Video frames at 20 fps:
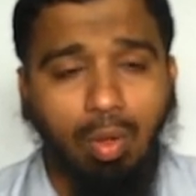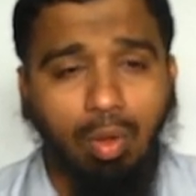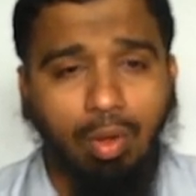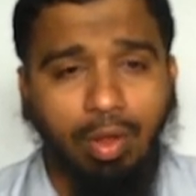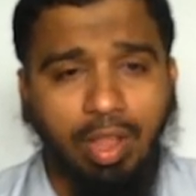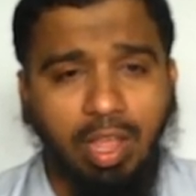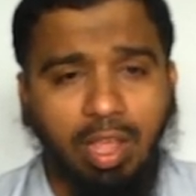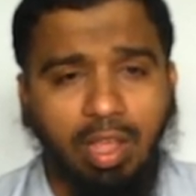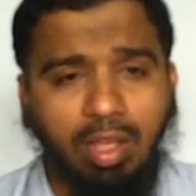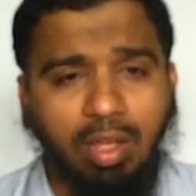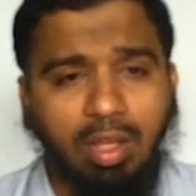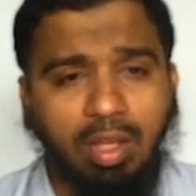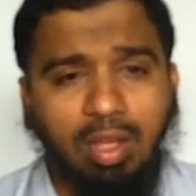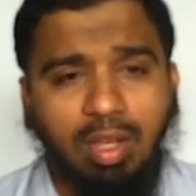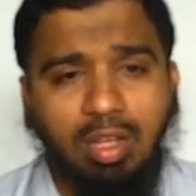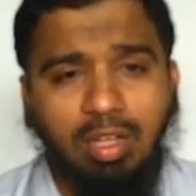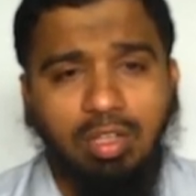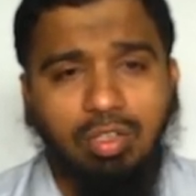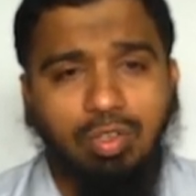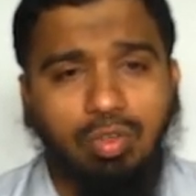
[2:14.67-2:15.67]
Okay,
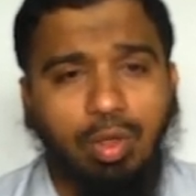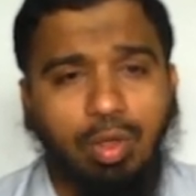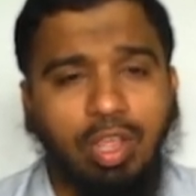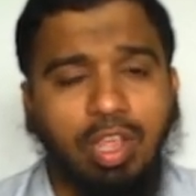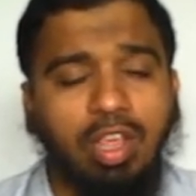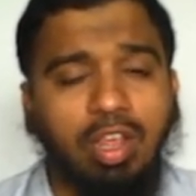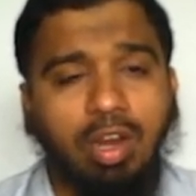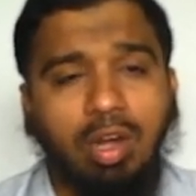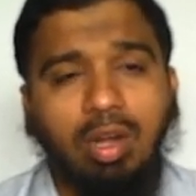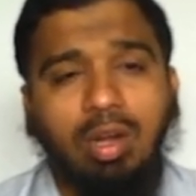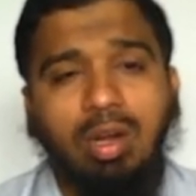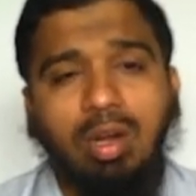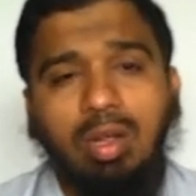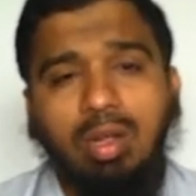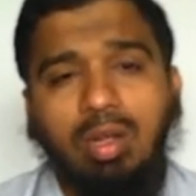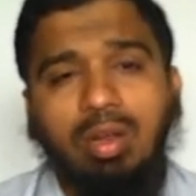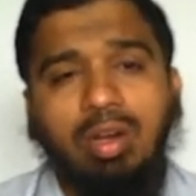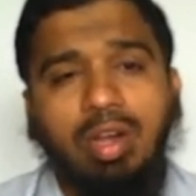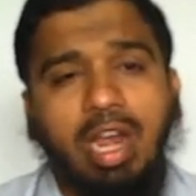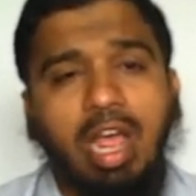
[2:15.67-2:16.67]
so here
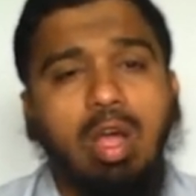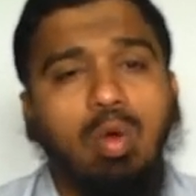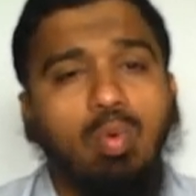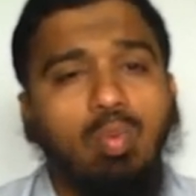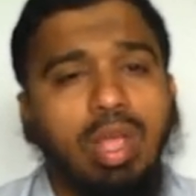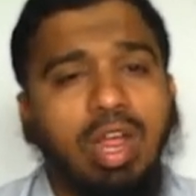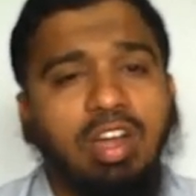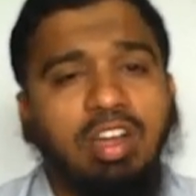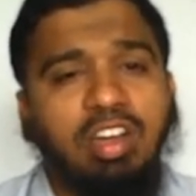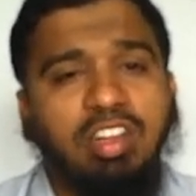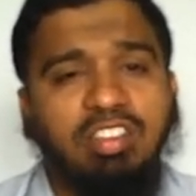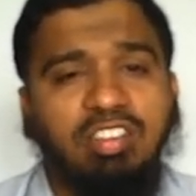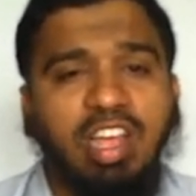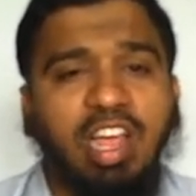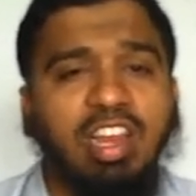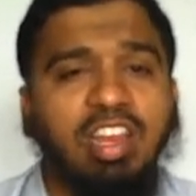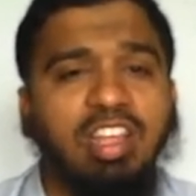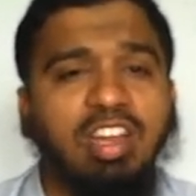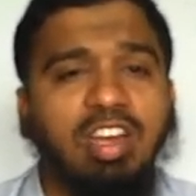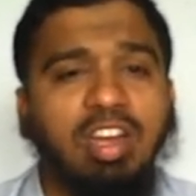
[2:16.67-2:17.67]
now we are
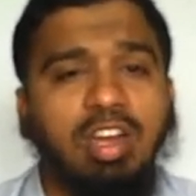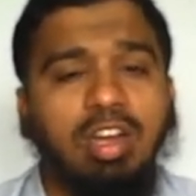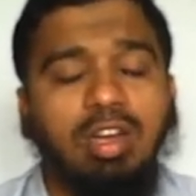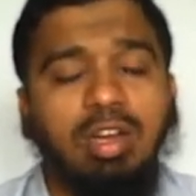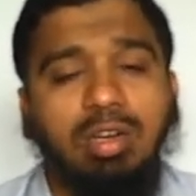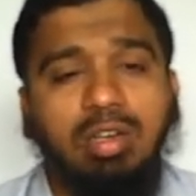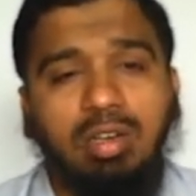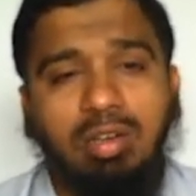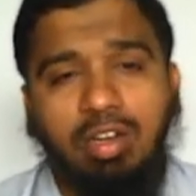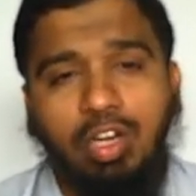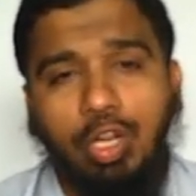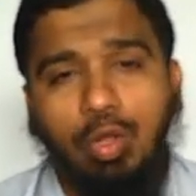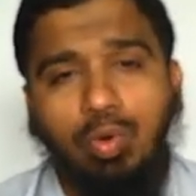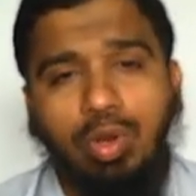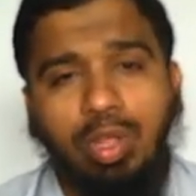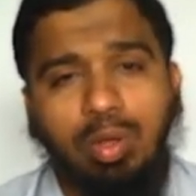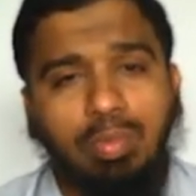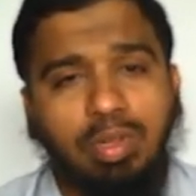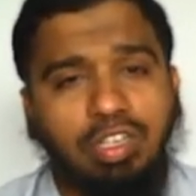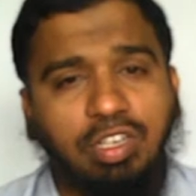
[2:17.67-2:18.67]
designing the
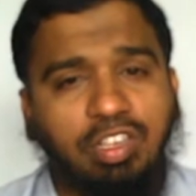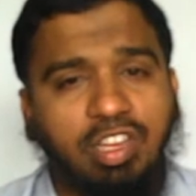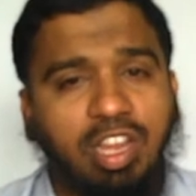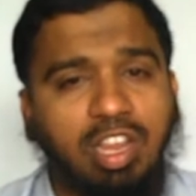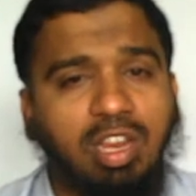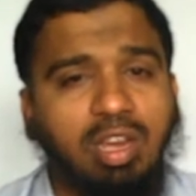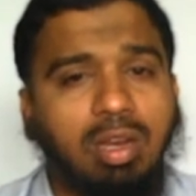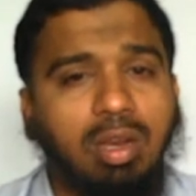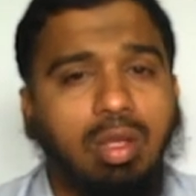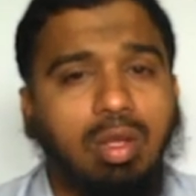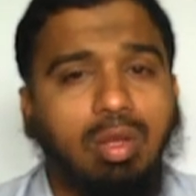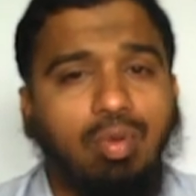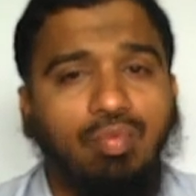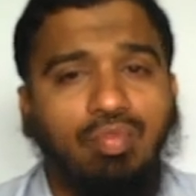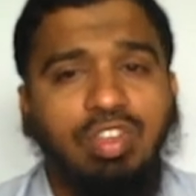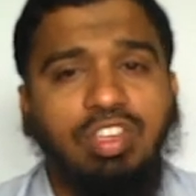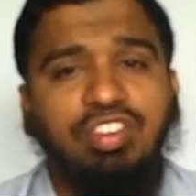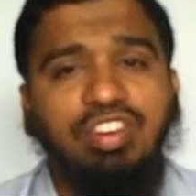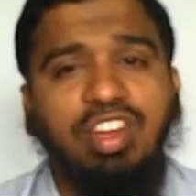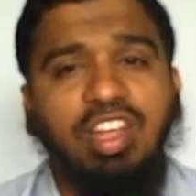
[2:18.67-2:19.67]
Turing machine
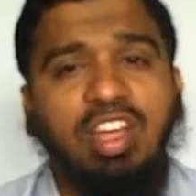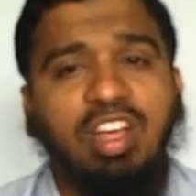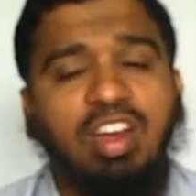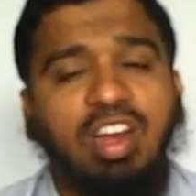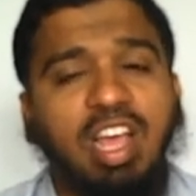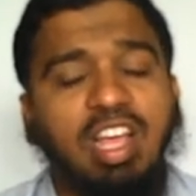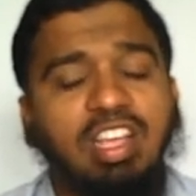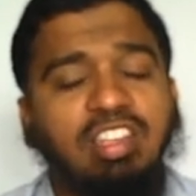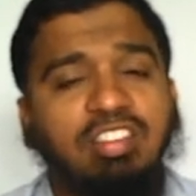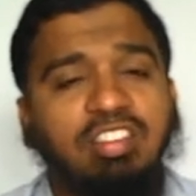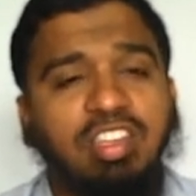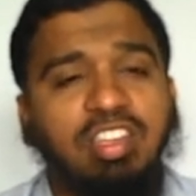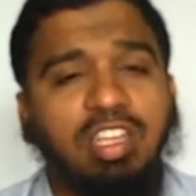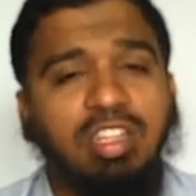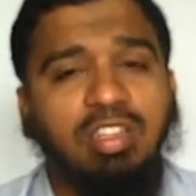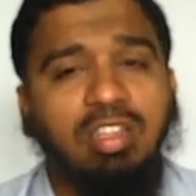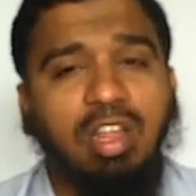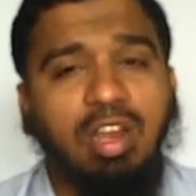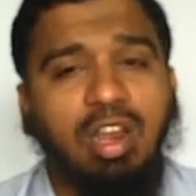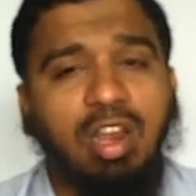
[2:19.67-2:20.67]
which
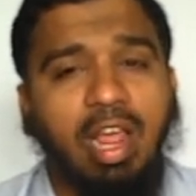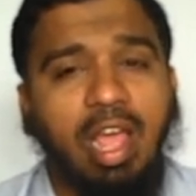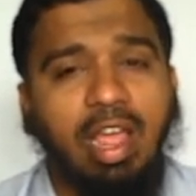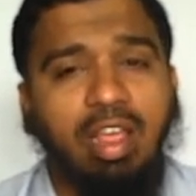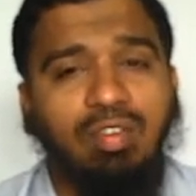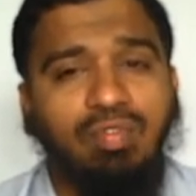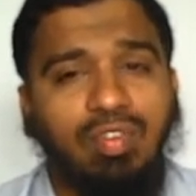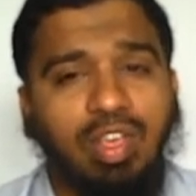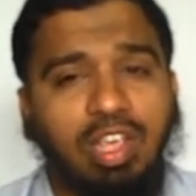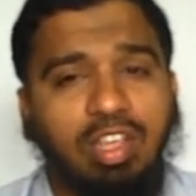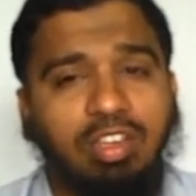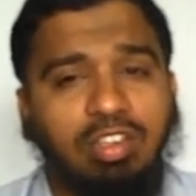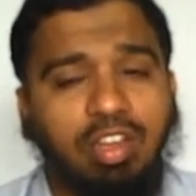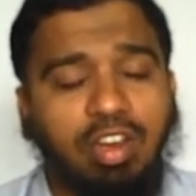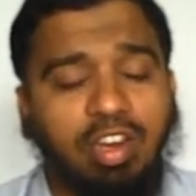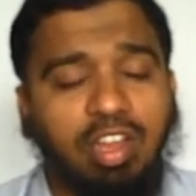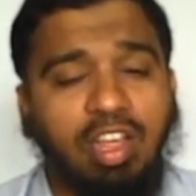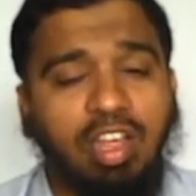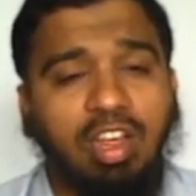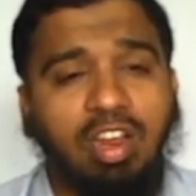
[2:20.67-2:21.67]
recognizing the language,
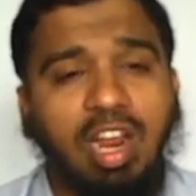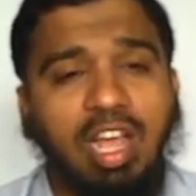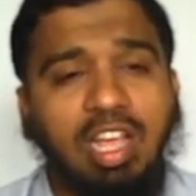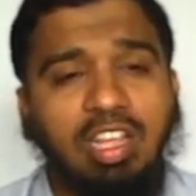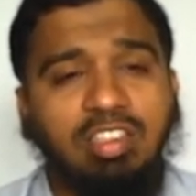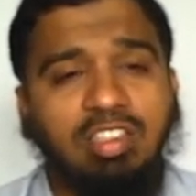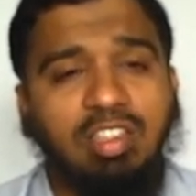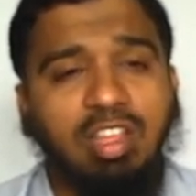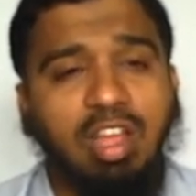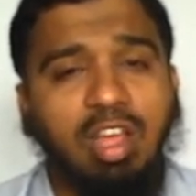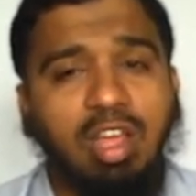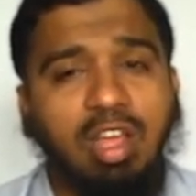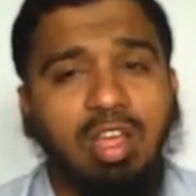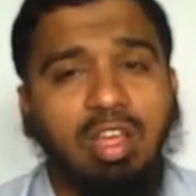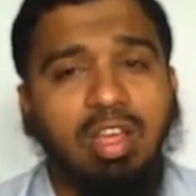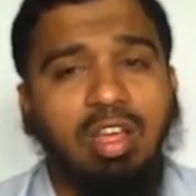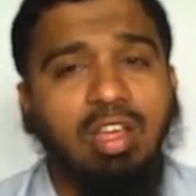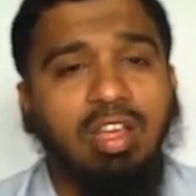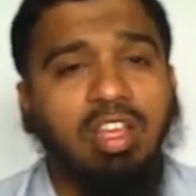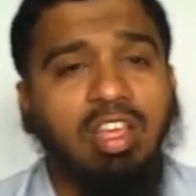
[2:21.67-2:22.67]
recognize the
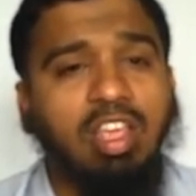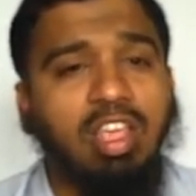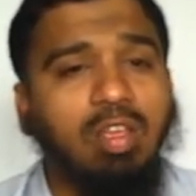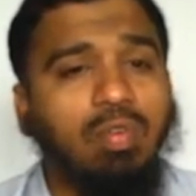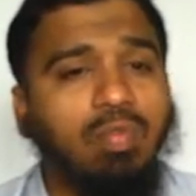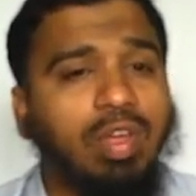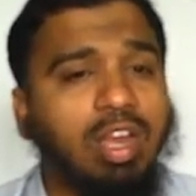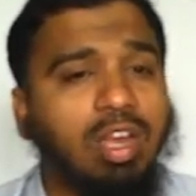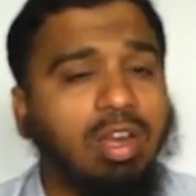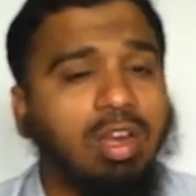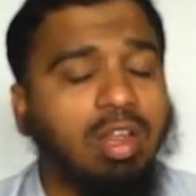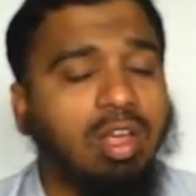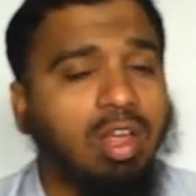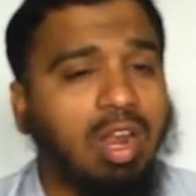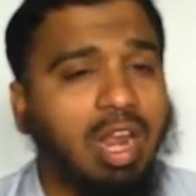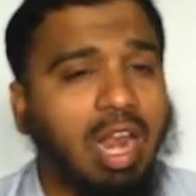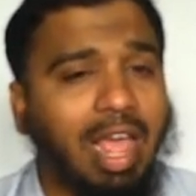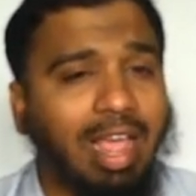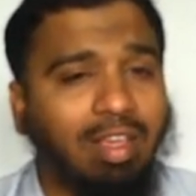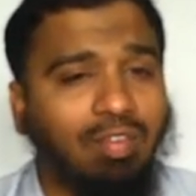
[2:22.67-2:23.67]
given
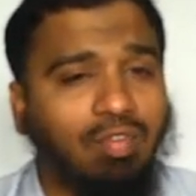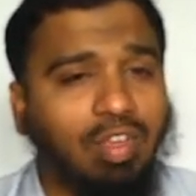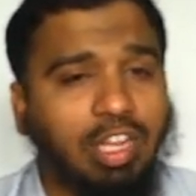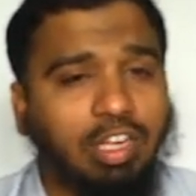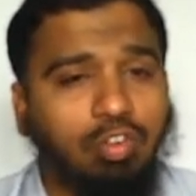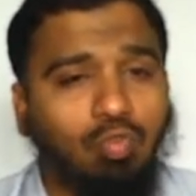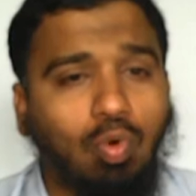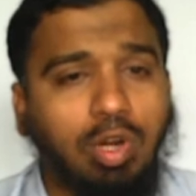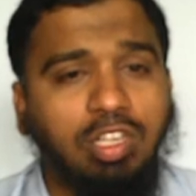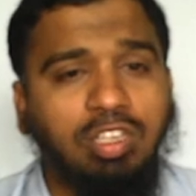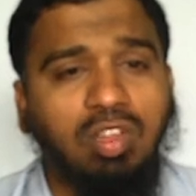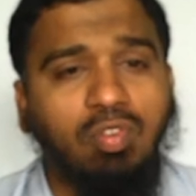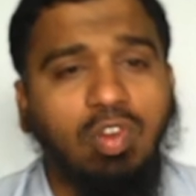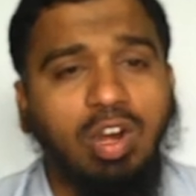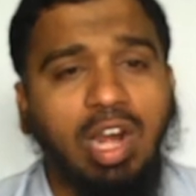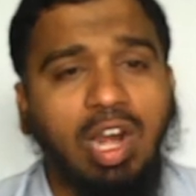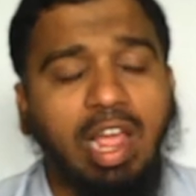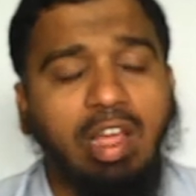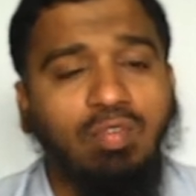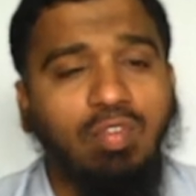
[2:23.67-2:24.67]
language. What is our
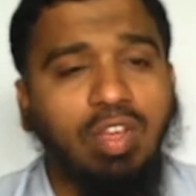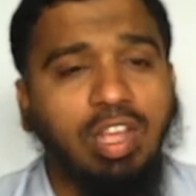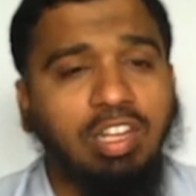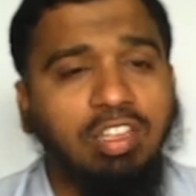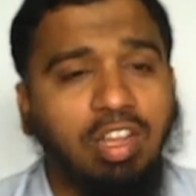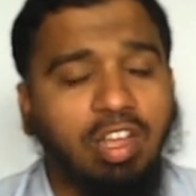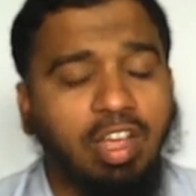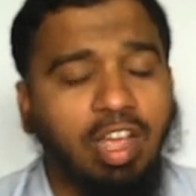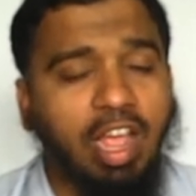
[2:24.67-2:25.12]
language?